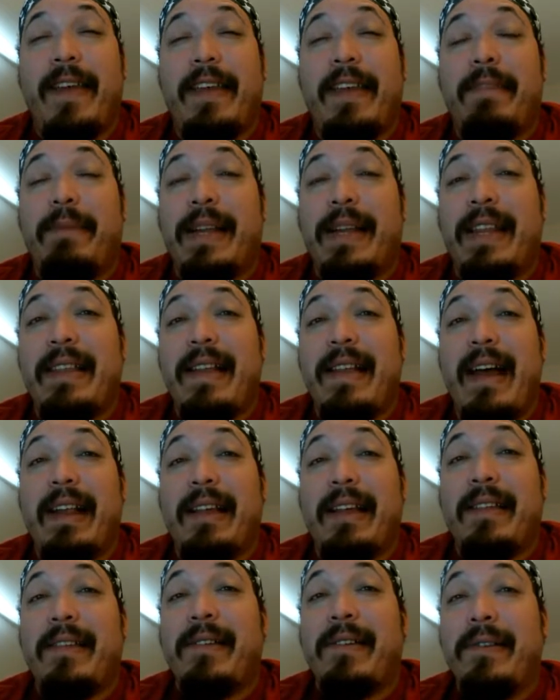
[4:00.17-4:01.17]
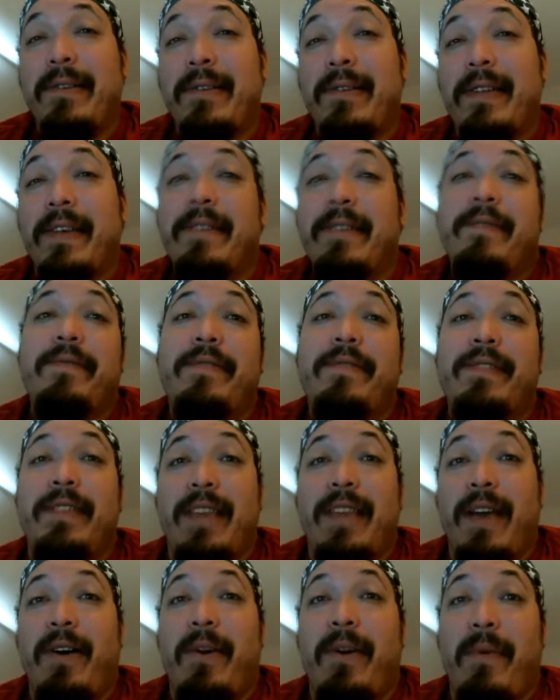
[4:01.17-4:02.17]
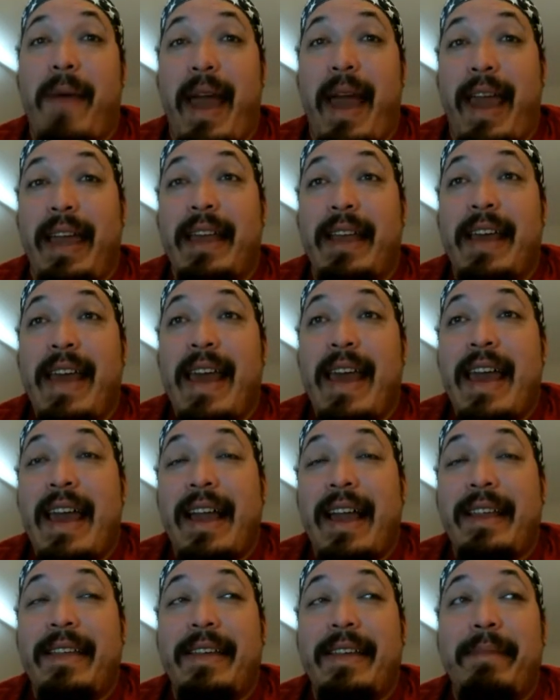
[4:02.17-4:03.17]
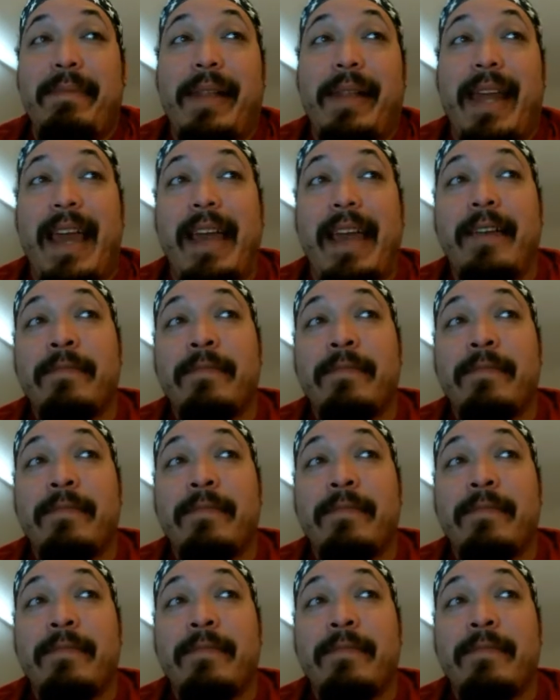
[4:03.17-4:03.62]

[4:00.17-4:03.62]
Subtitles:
but is not exclusive to the alt-right. It's simply,